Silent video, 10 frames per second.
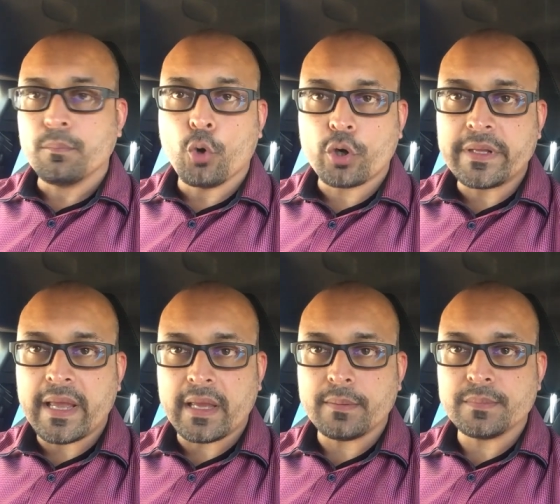board
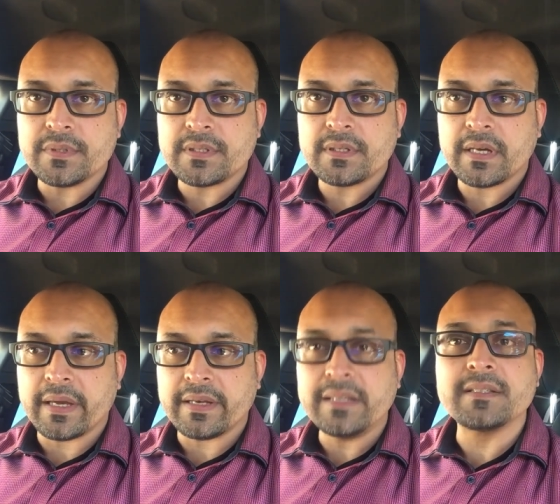games
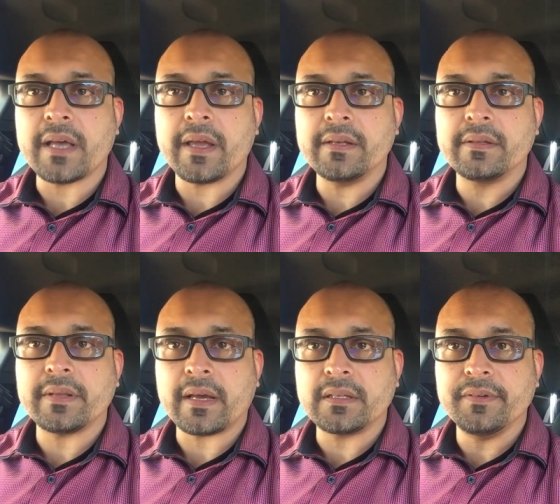and inside
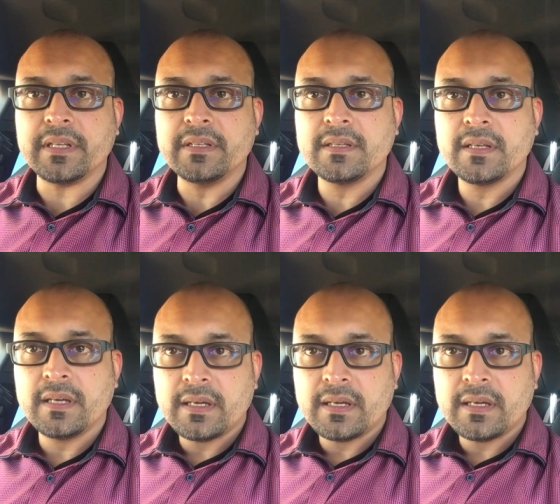activities,